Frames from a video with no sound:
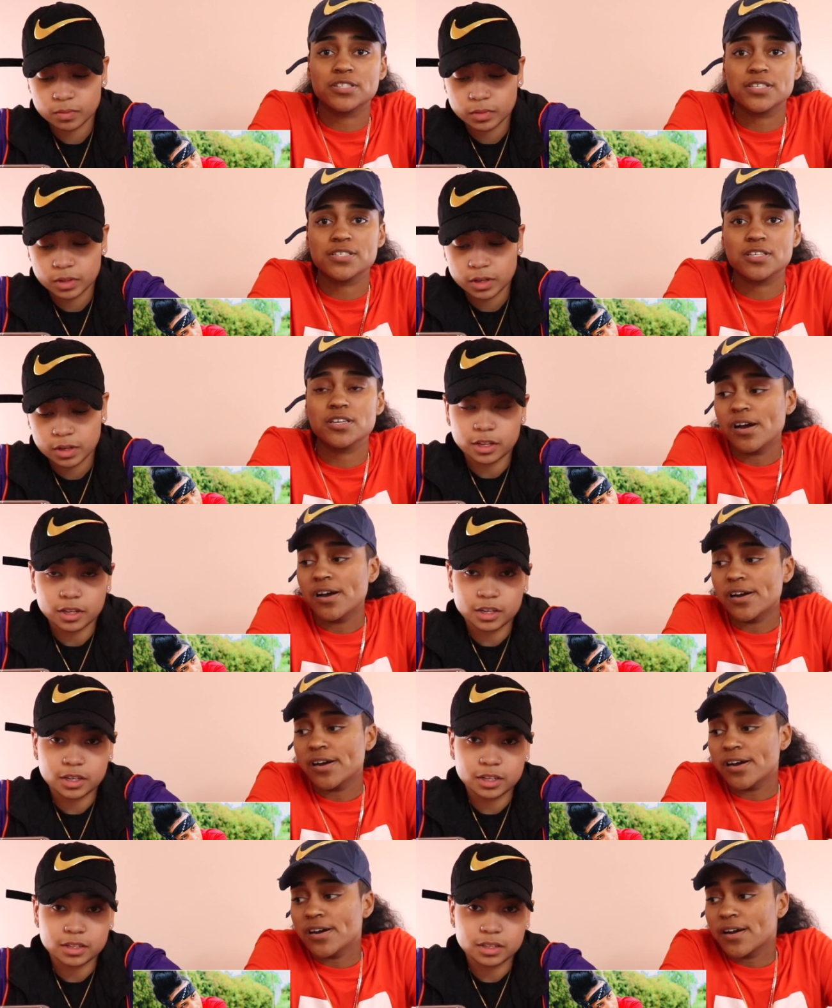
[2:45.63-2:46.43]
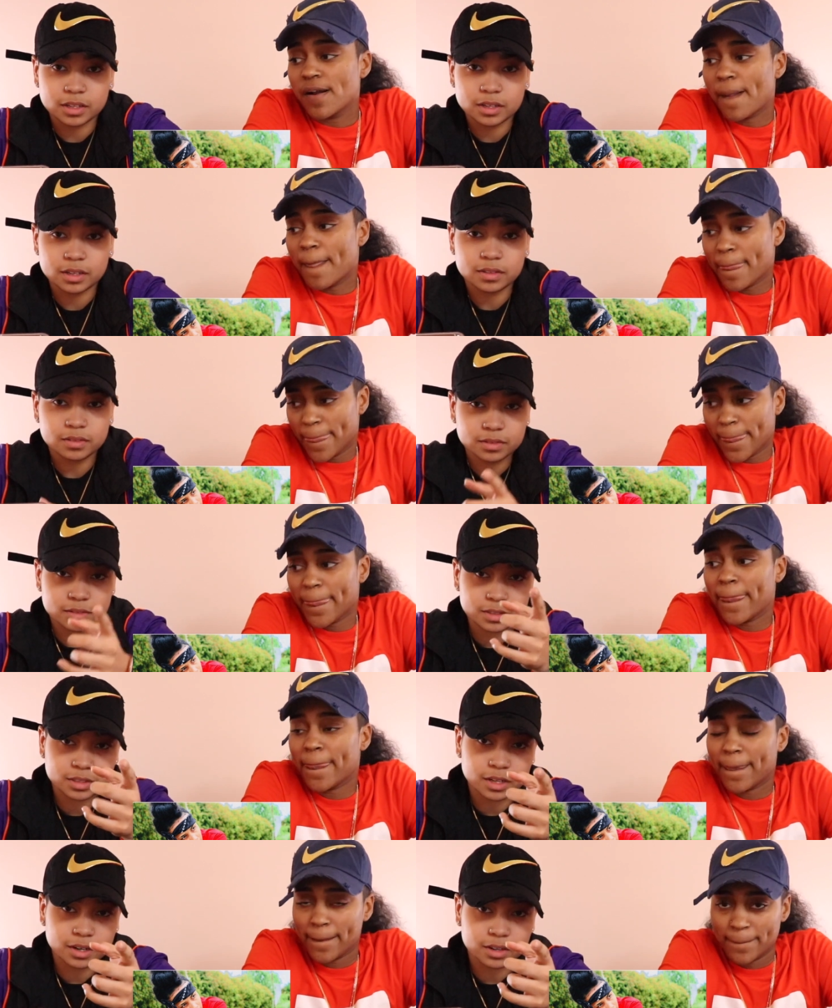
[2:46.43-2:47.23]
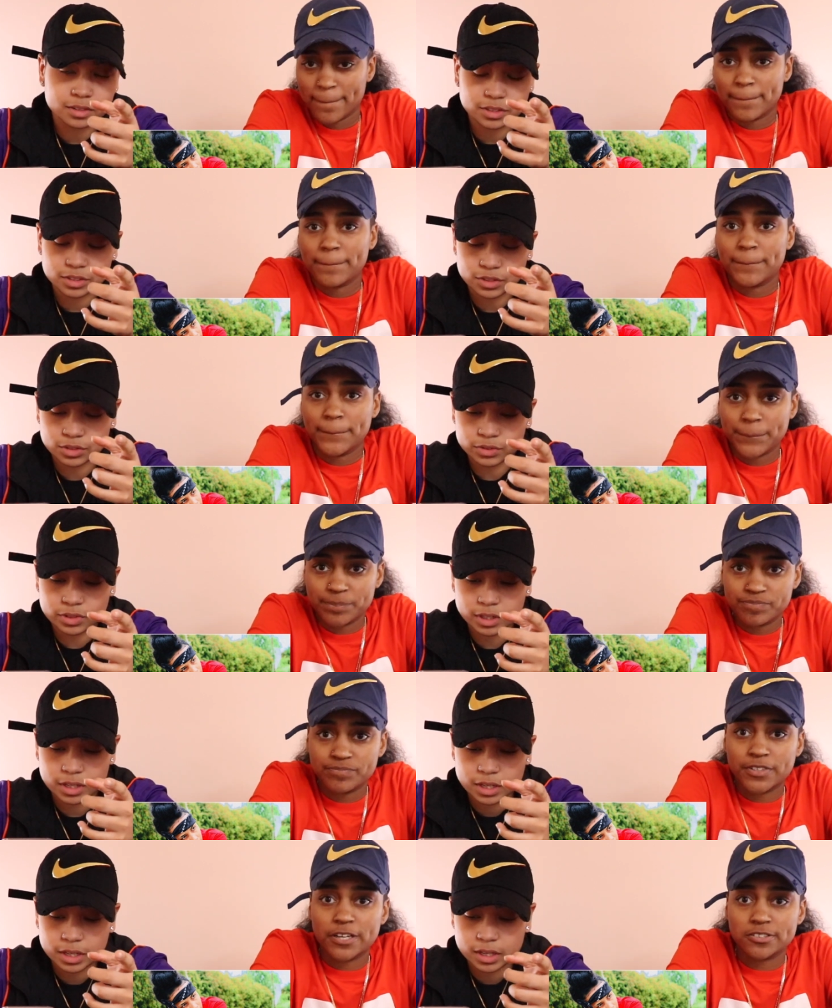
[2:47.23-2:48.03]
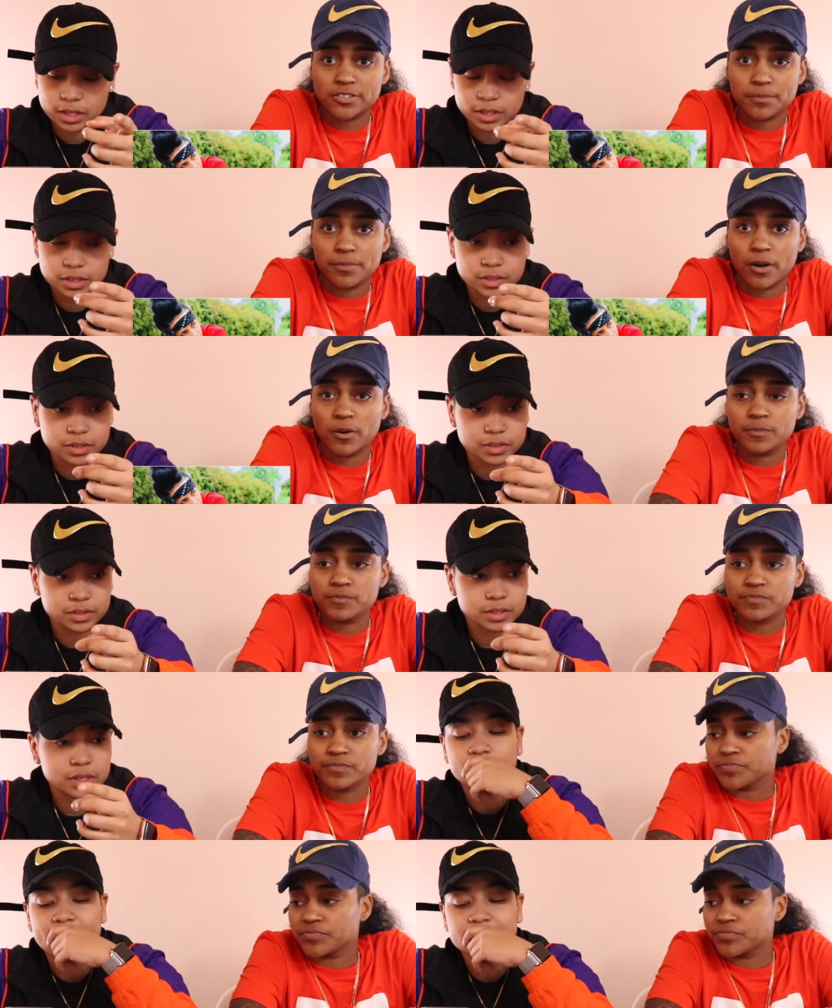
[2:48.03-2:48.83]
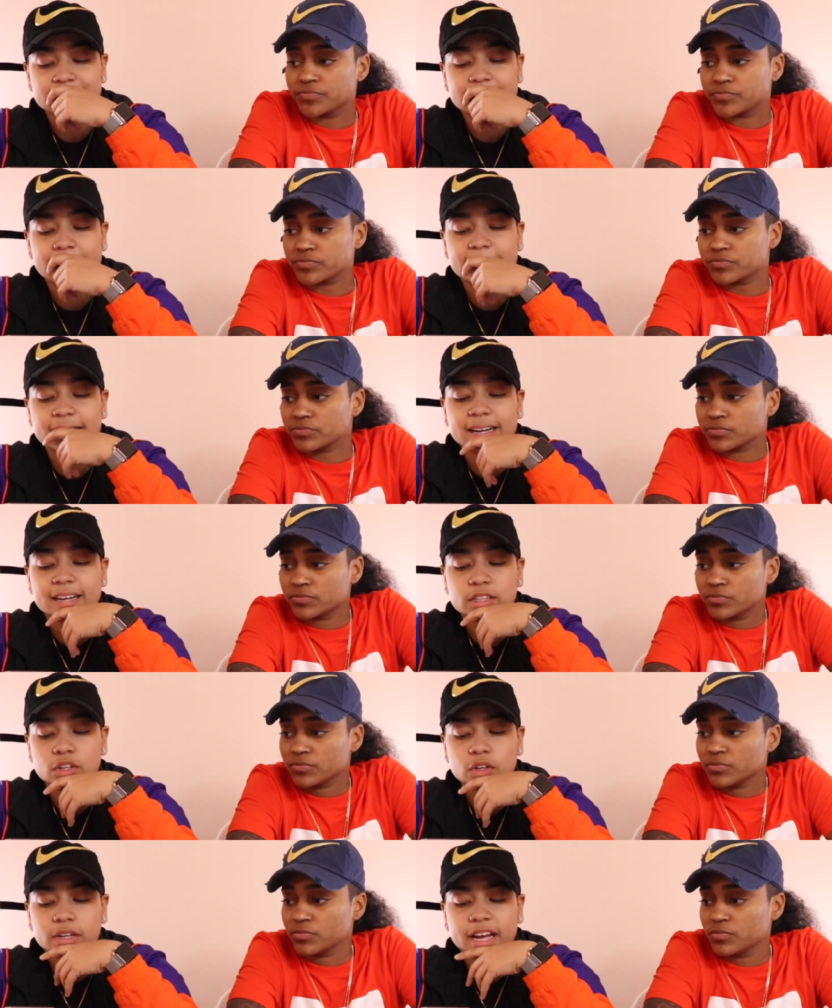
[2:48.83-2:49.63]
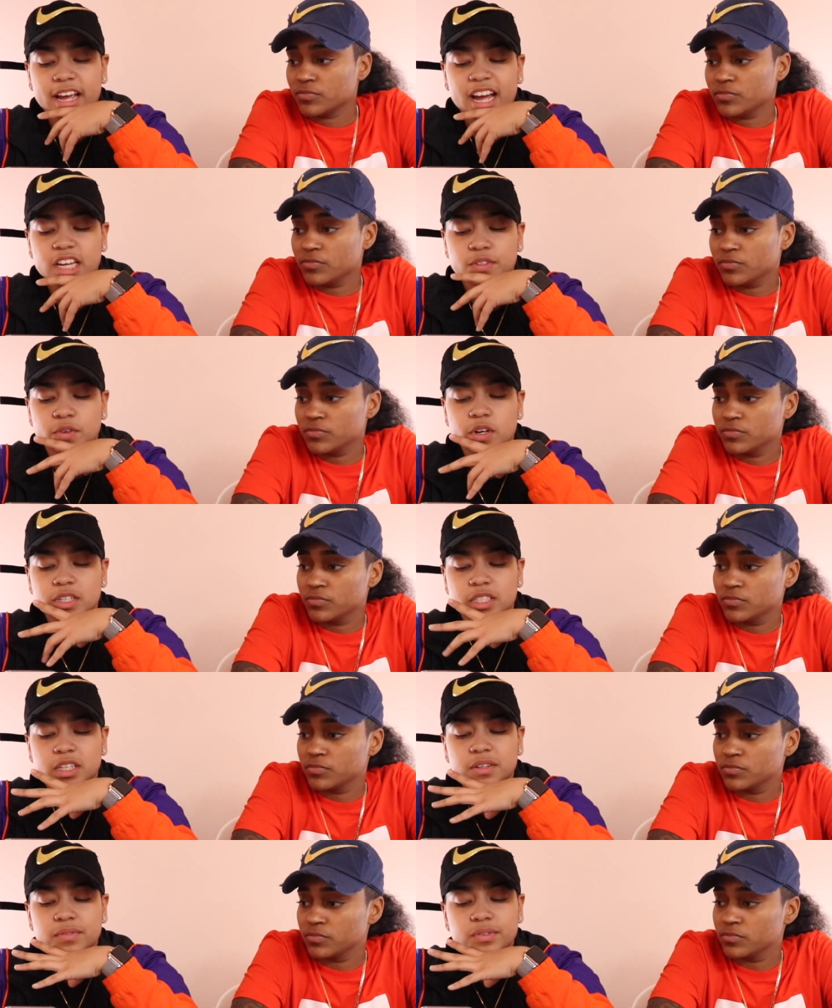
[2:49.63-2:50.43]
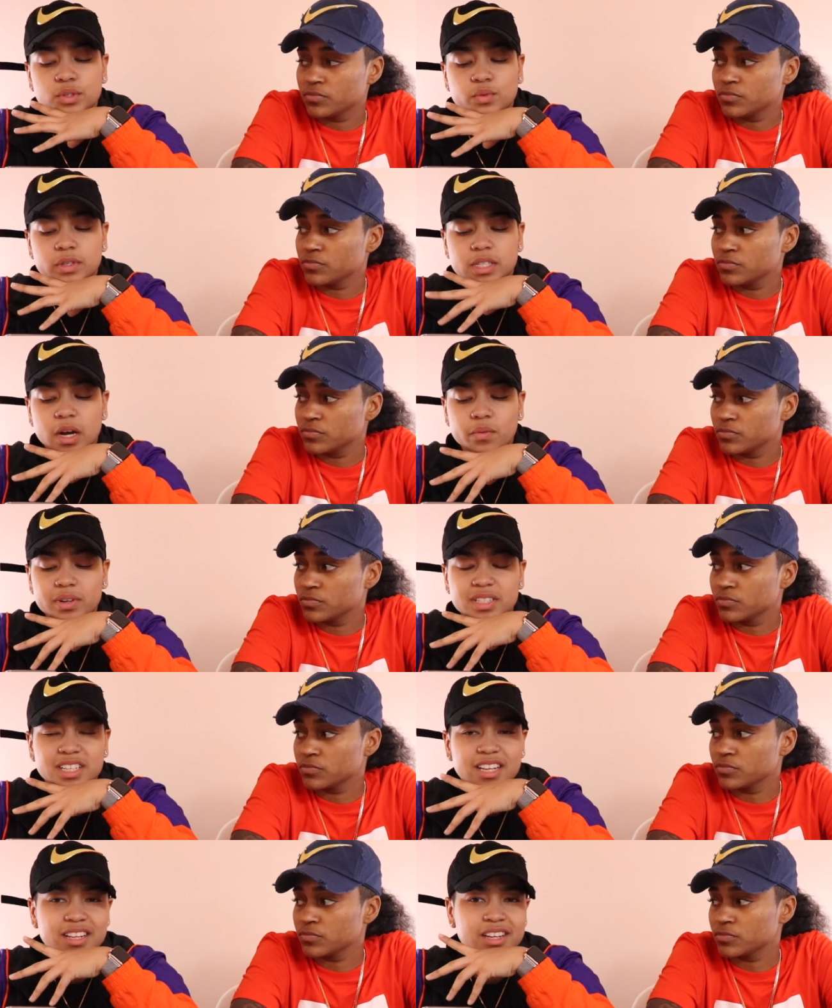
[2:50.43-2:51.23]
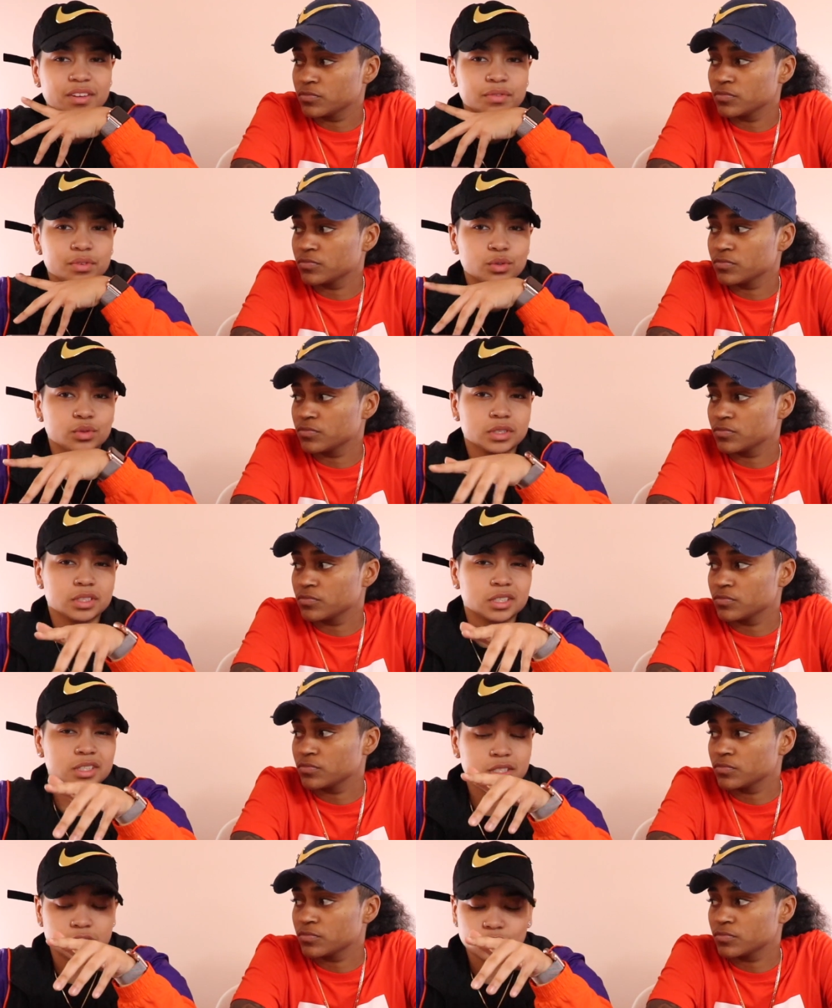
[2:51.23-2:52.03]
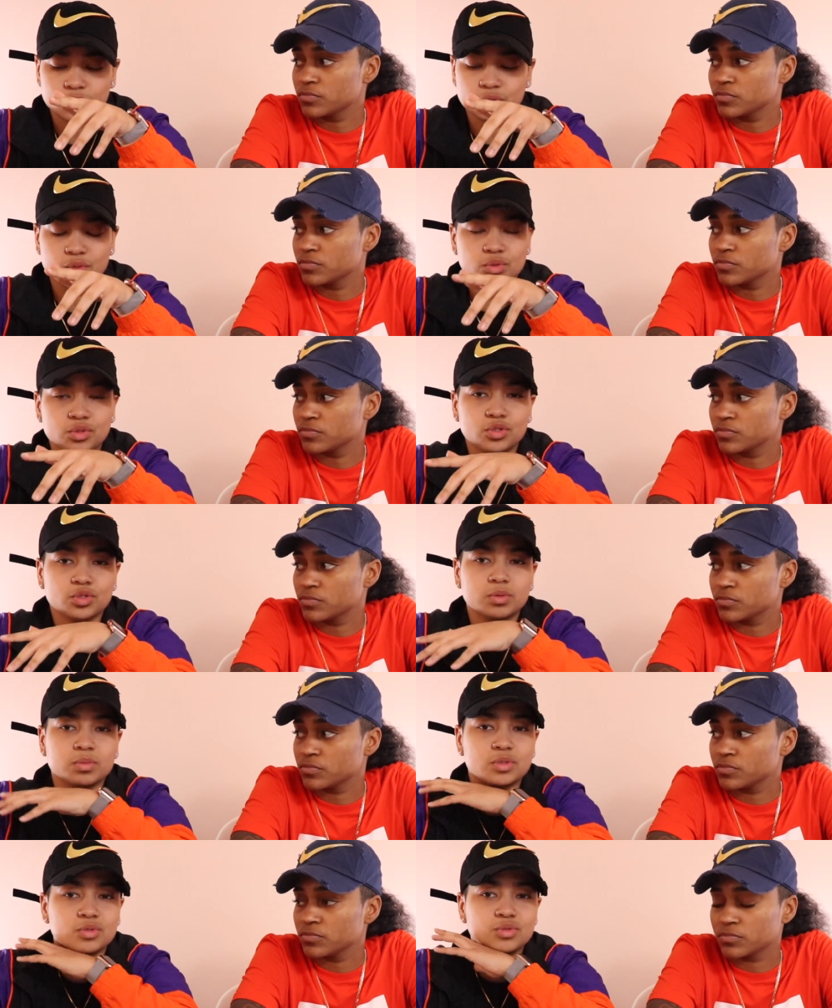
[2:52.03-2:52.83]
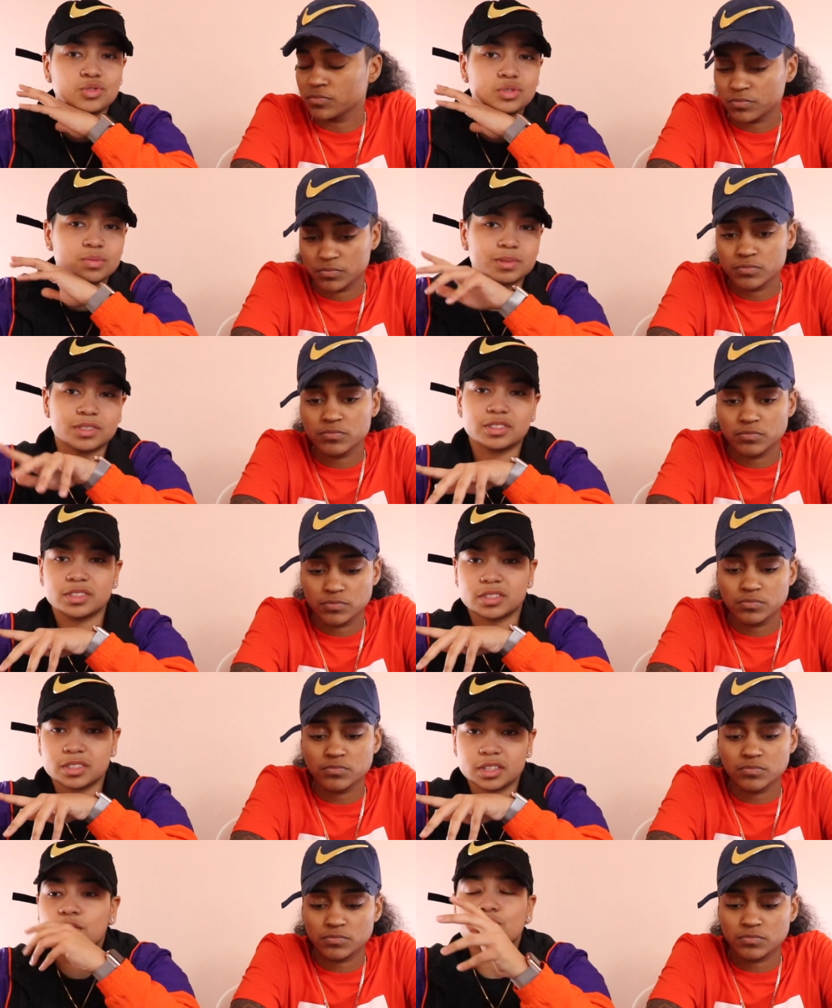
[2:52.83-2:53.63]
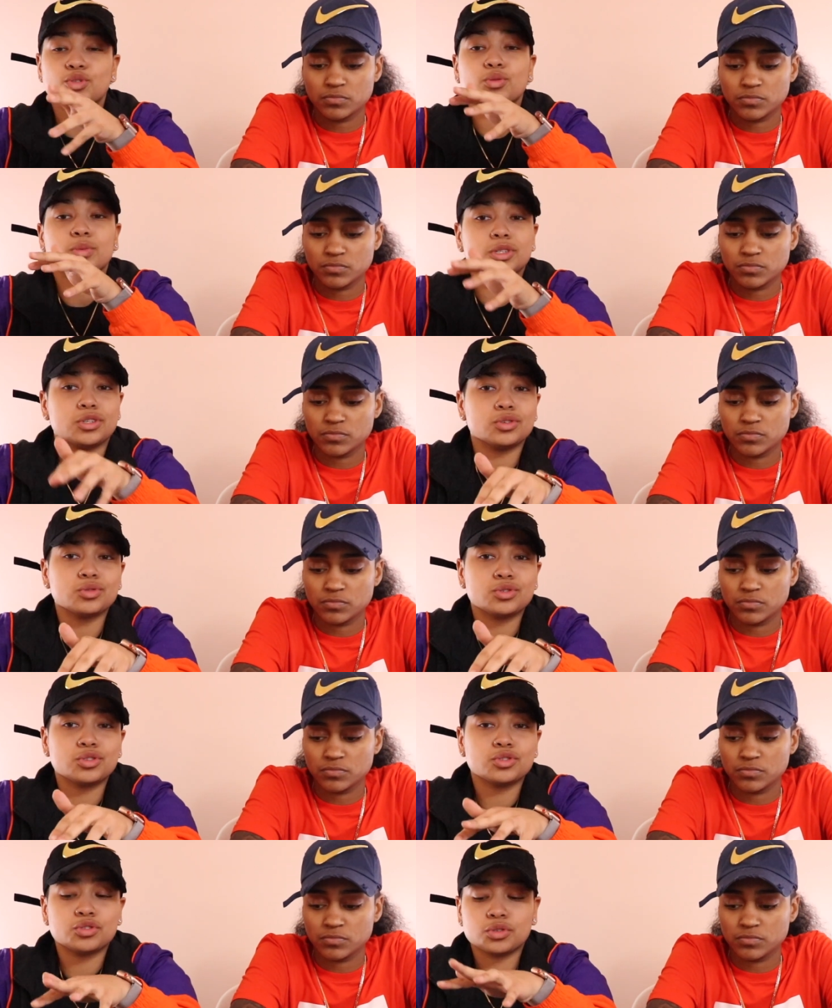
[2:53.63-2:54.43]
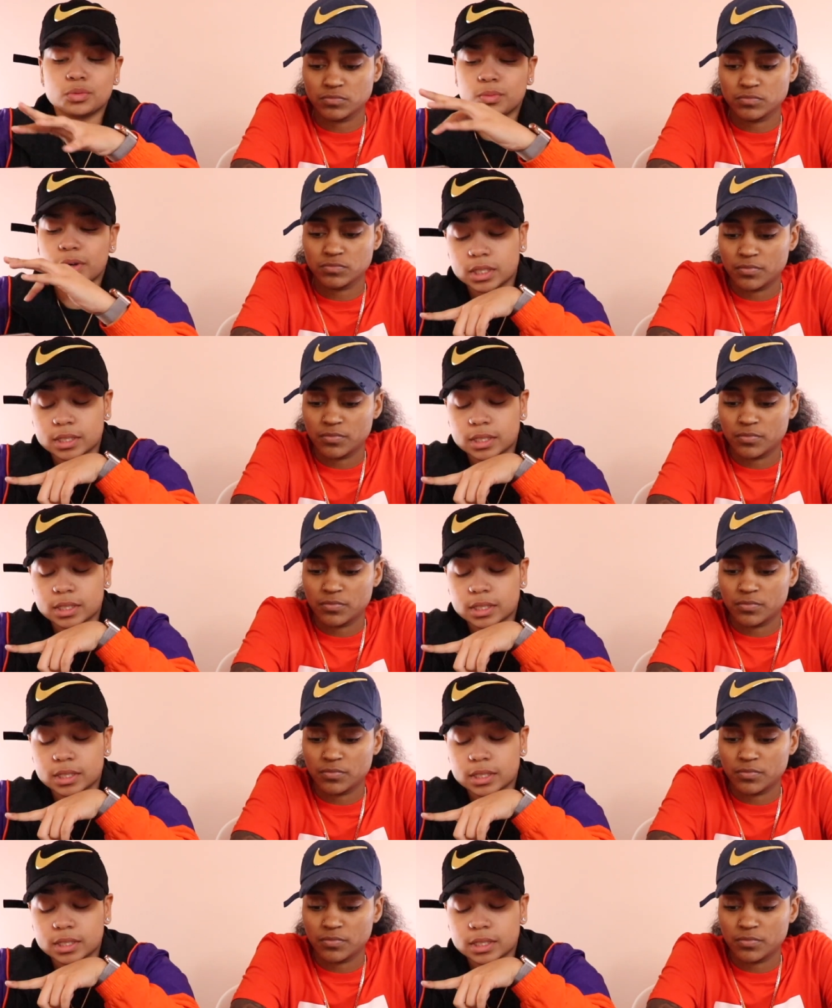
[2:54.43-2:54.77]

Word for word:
Speaker 1: to DZ.
Speaker 2: Yeah, DZ. Shout out to you. That's the bro.
Speaker 1: Outside of that though, like as far as influence, I wouldn't say they influenced us to do YouTube. YouTube is YouTube.